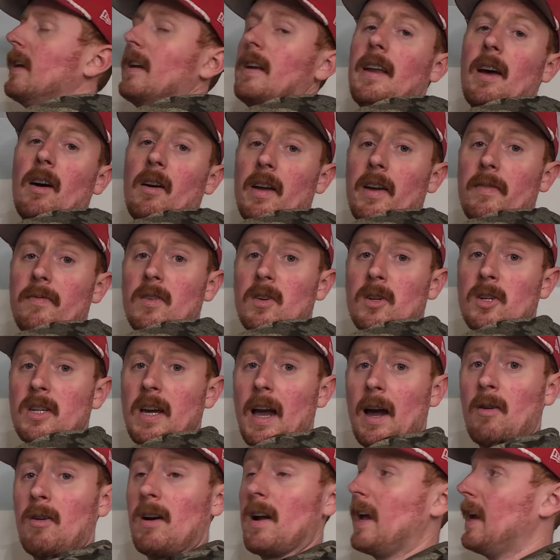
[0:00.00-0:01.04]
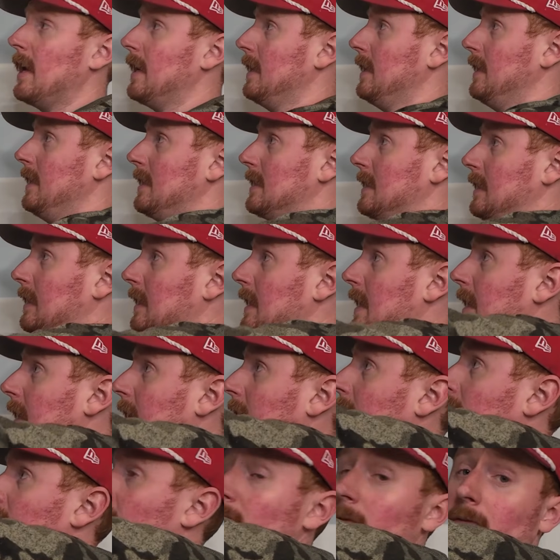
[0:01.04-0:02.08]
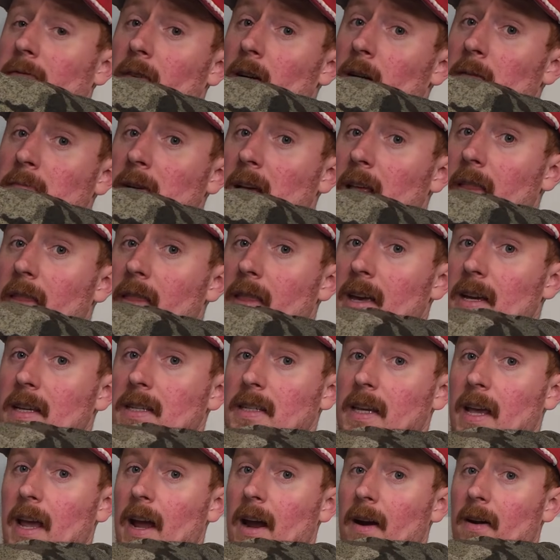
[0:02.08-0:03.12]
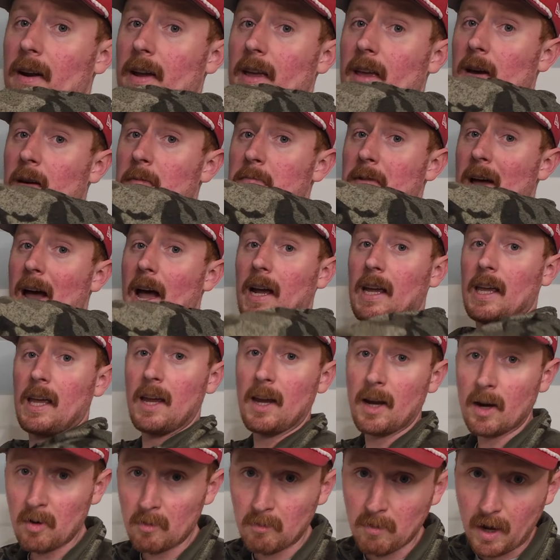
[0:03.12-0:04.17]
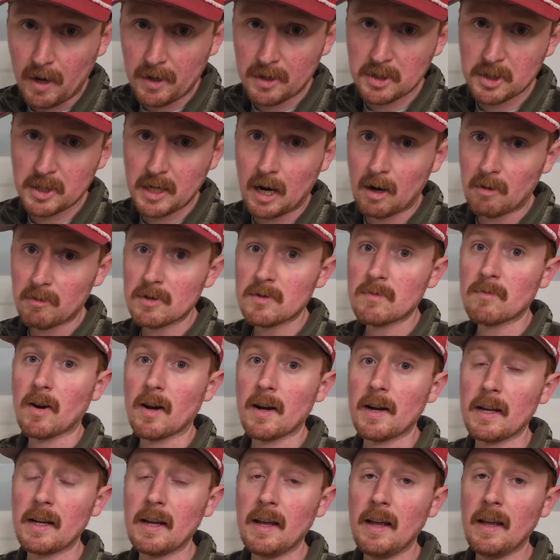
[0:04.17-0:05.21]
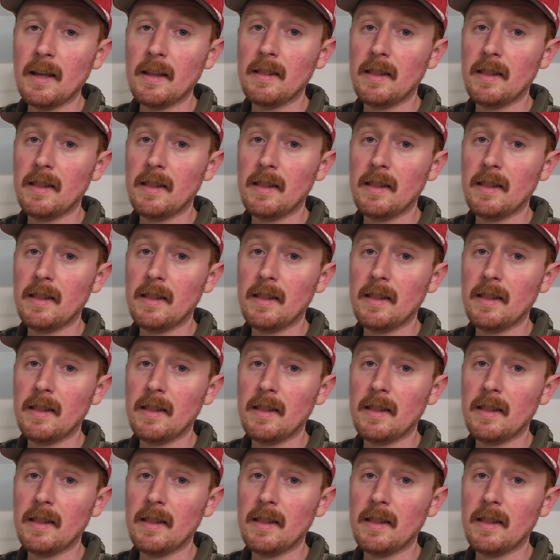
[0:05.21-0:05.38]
Now, if your shower head is leaking from this area back here while your shower is running,